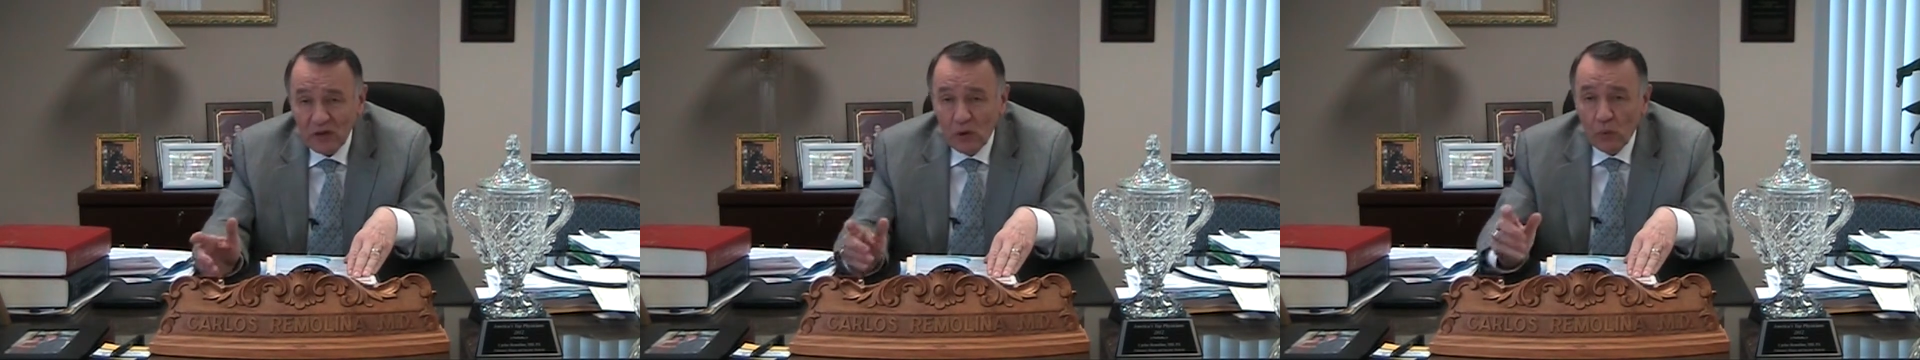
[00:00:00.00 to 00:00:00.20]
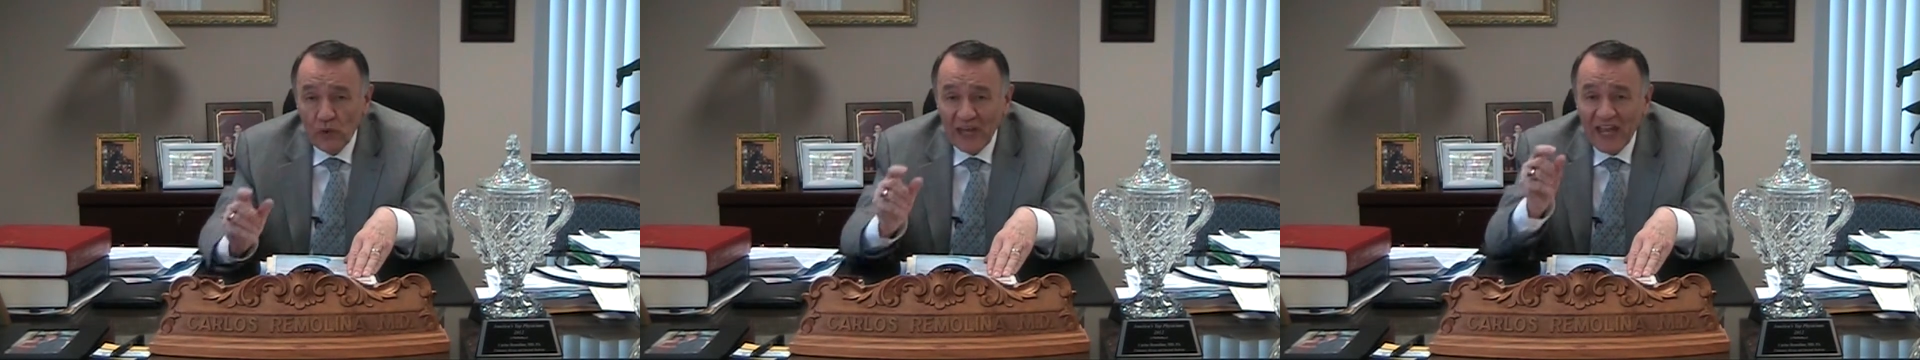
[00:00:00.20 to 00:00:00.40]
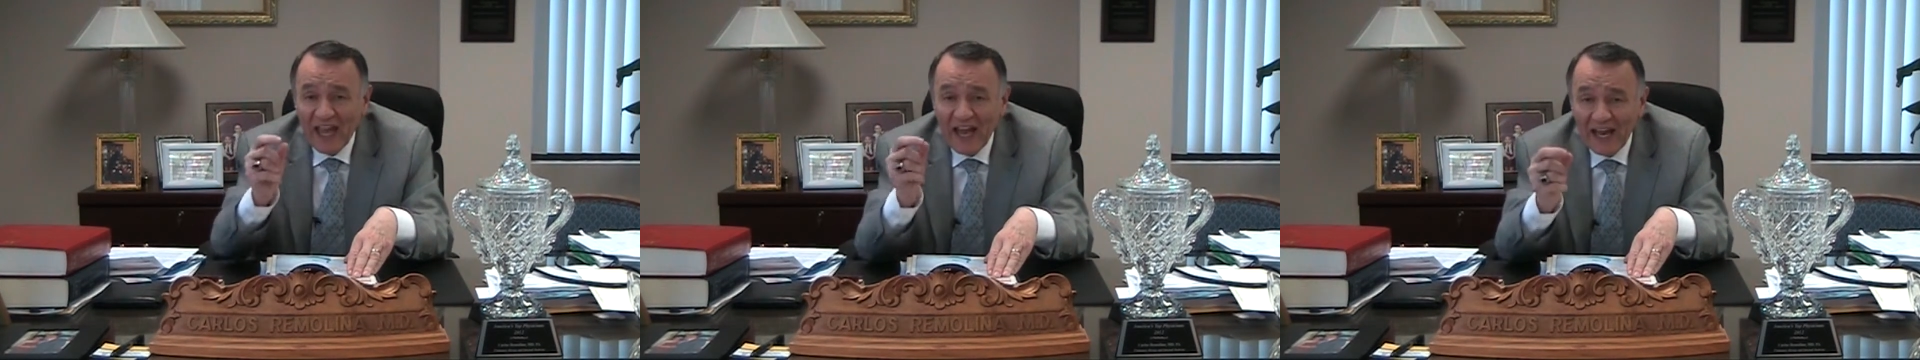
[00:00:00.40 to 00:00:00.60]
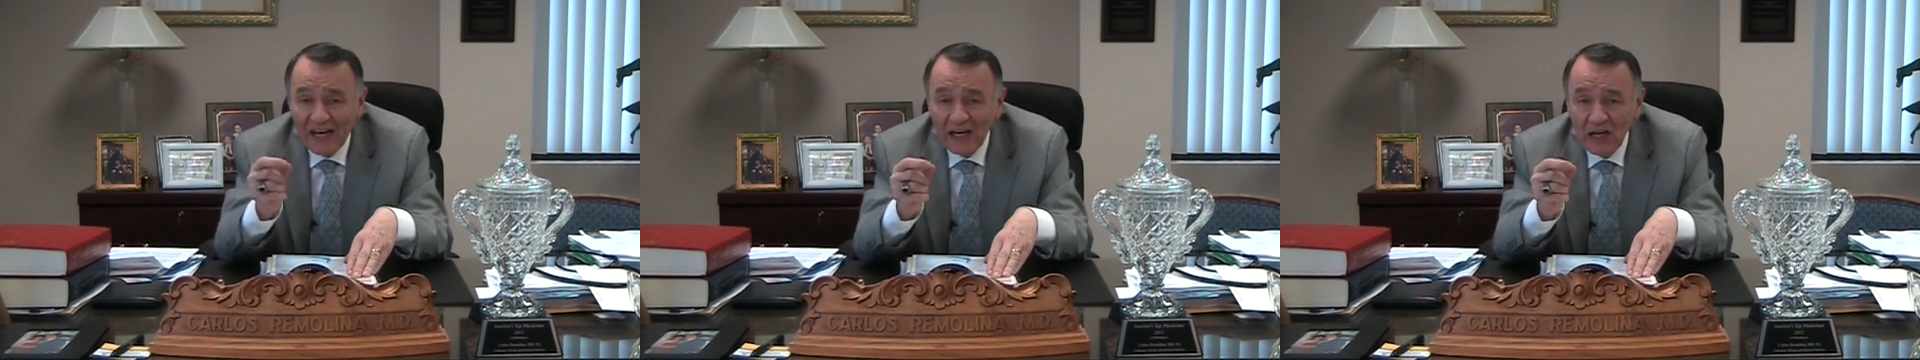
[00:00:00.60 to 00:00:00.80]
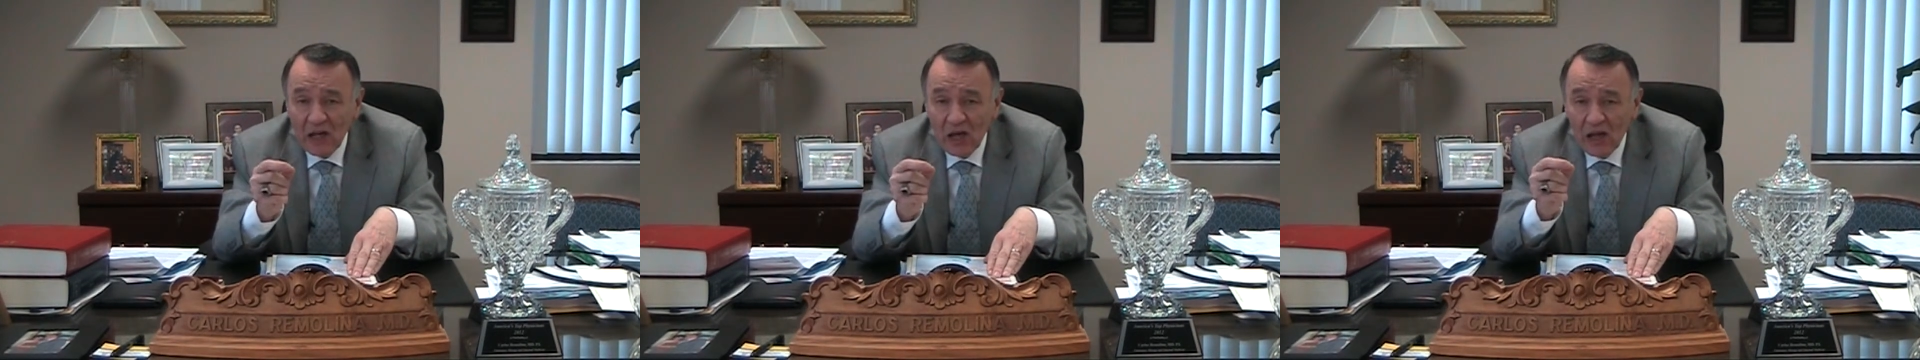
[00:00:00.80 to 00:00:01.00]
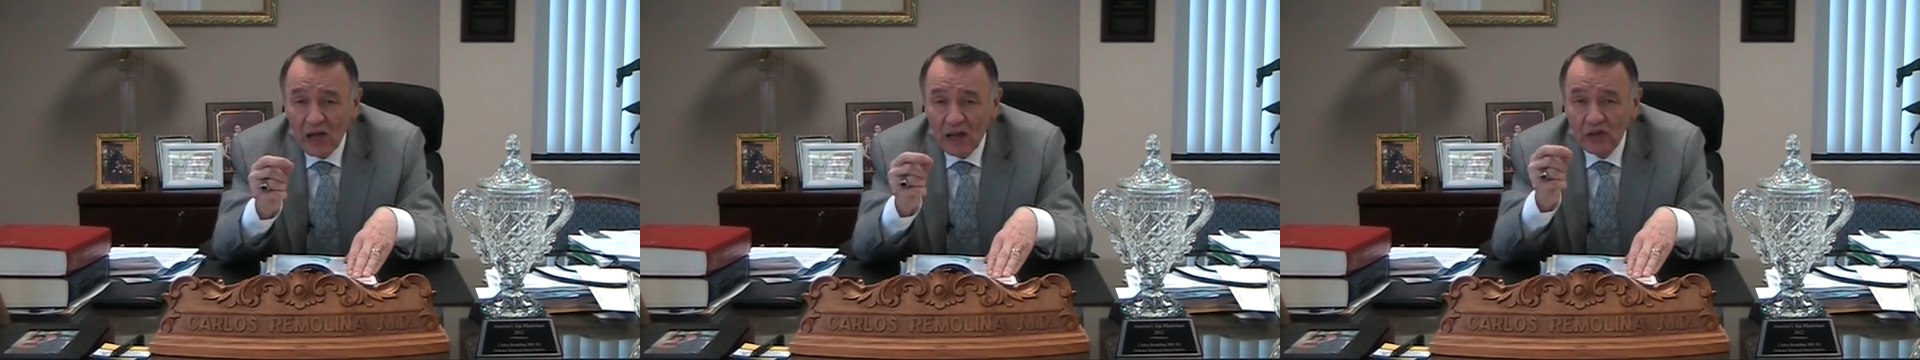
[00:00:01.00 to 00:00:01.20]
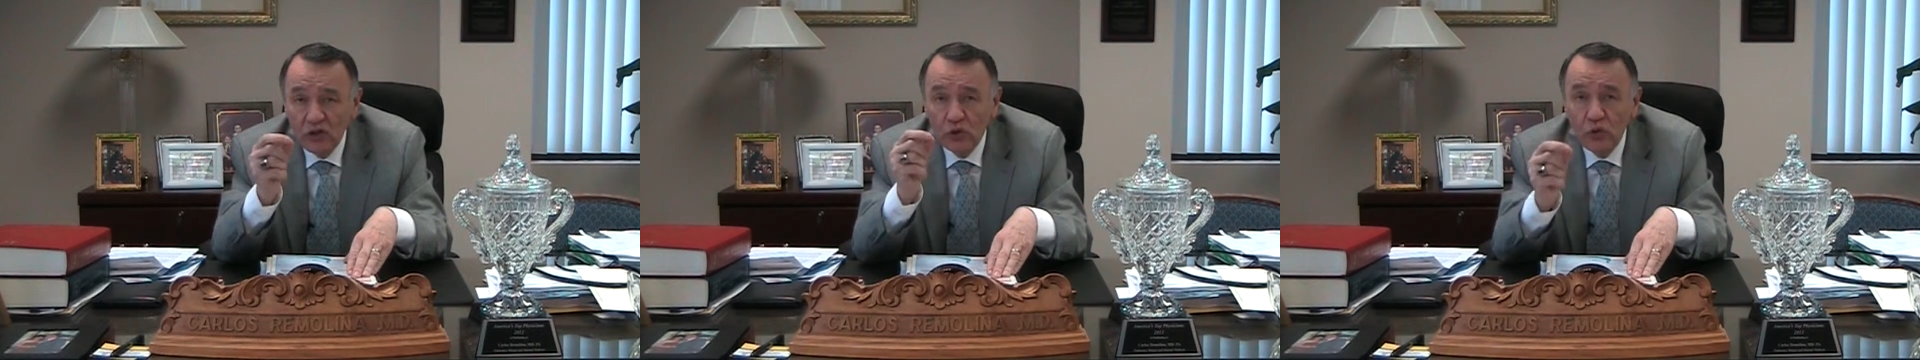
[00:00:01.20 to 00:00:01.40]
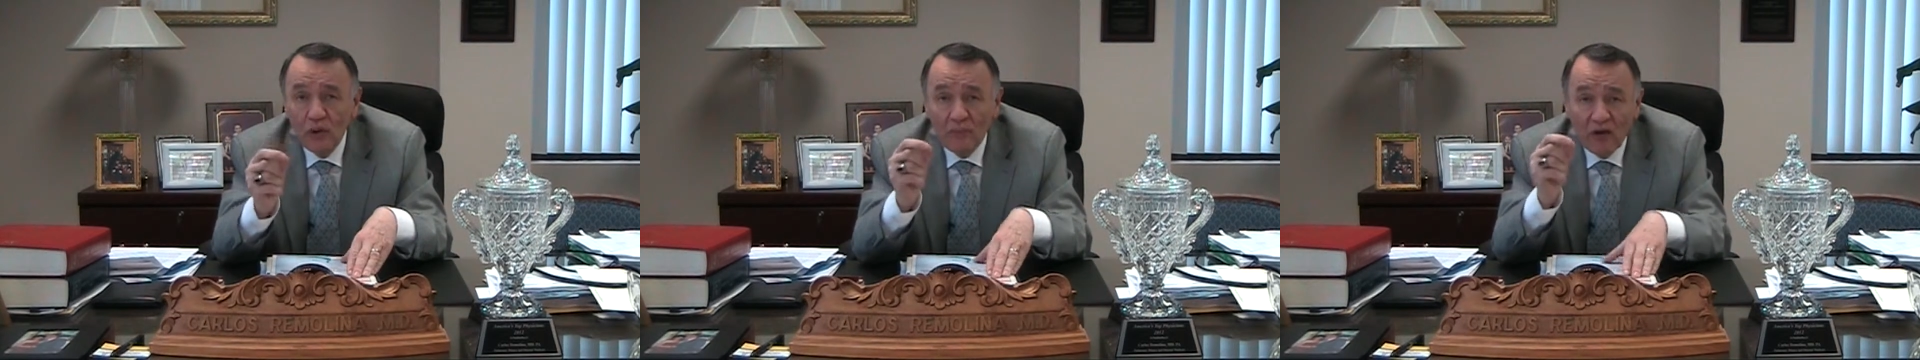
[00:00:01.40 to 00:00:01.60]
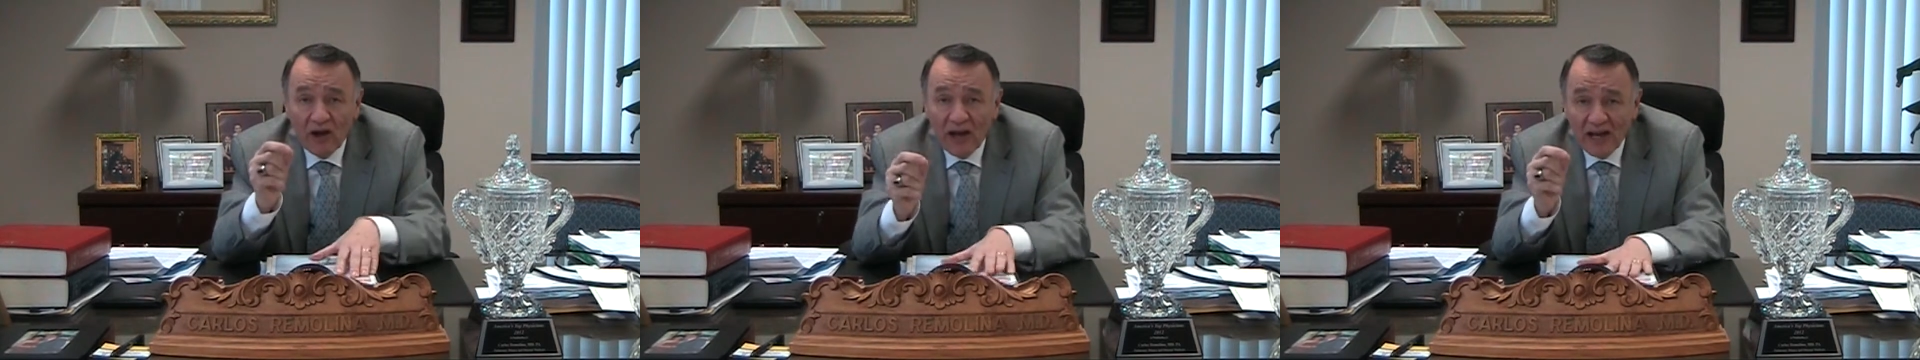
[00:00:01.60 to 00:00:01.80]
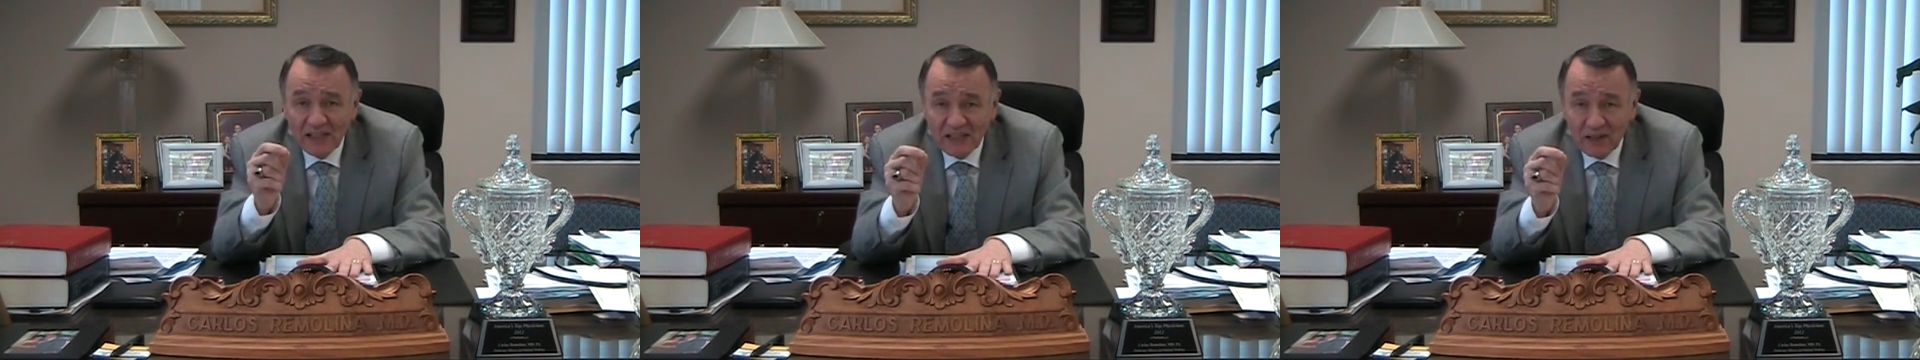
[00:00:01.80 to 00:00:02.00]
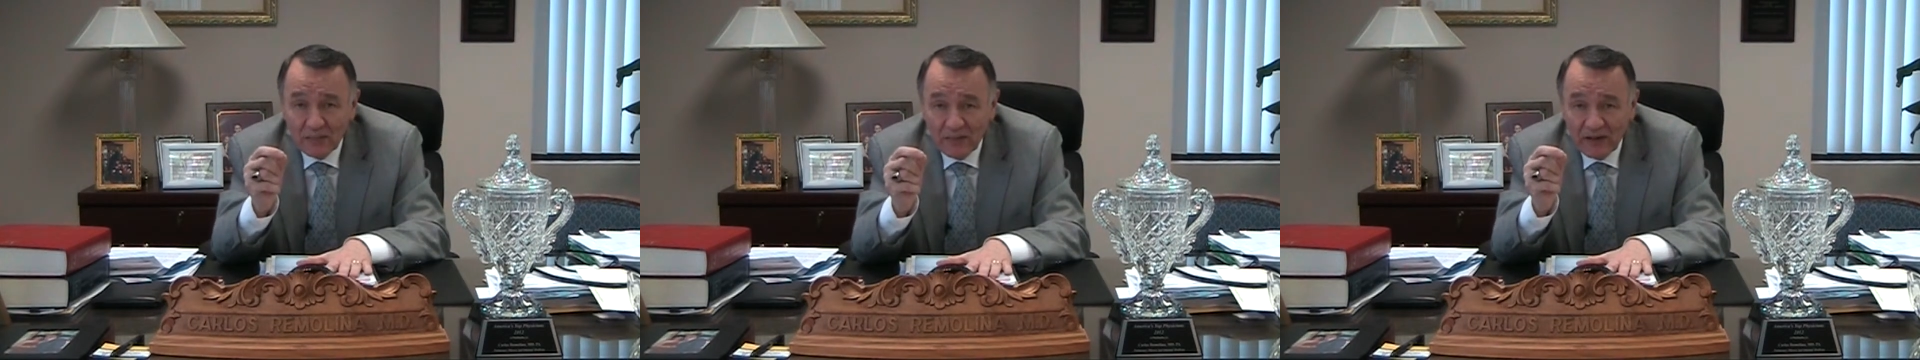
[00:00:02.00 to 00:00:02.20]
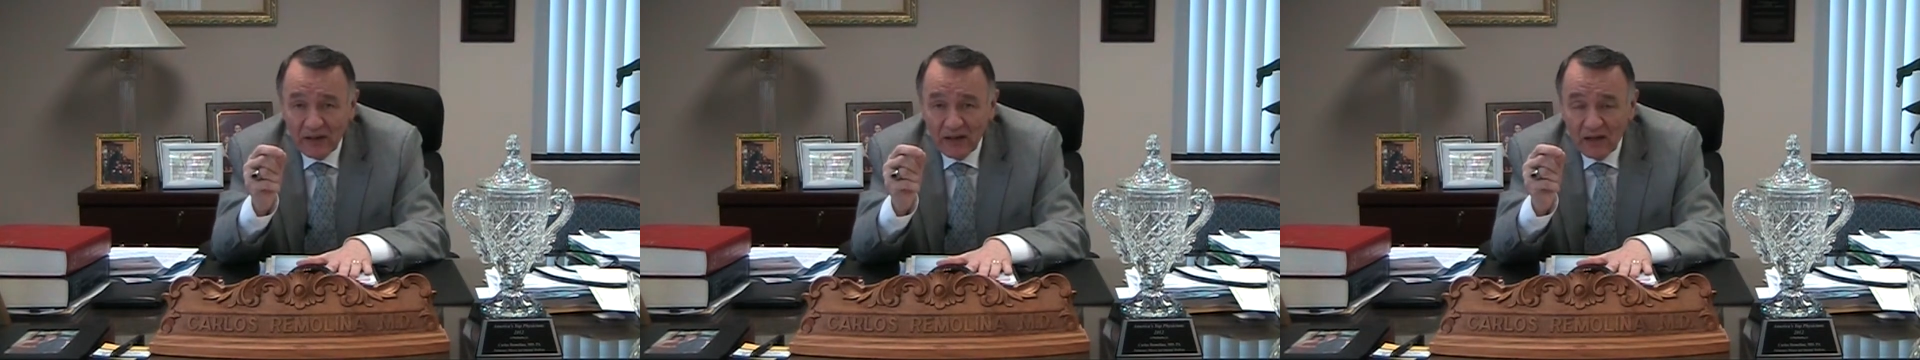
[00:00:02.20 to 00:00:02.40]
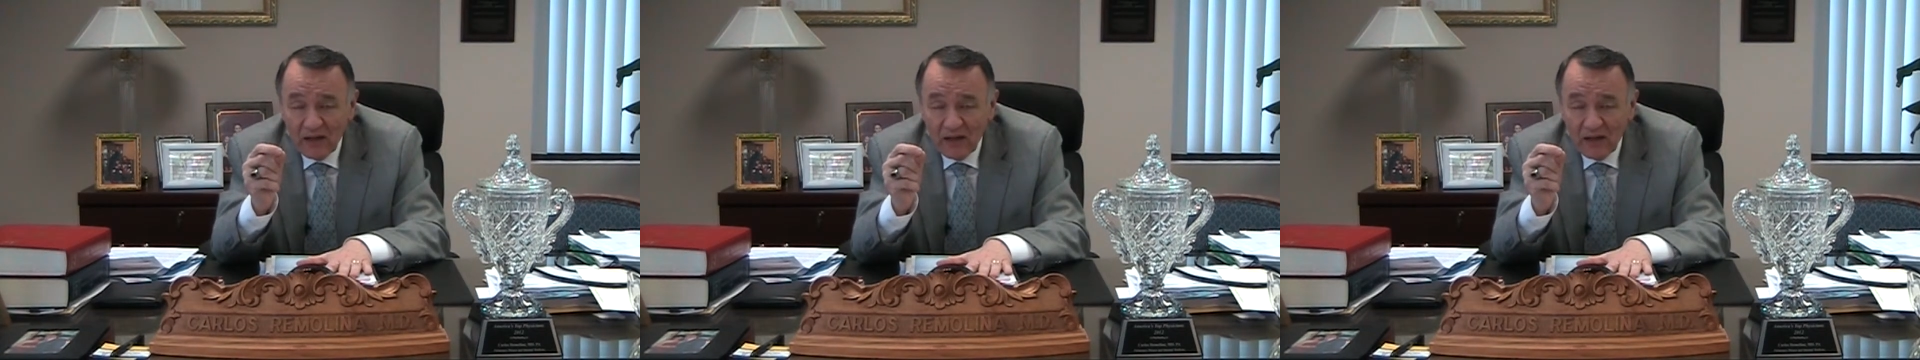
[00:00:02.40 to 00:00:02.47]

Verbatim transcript: we can do a bronchoscopy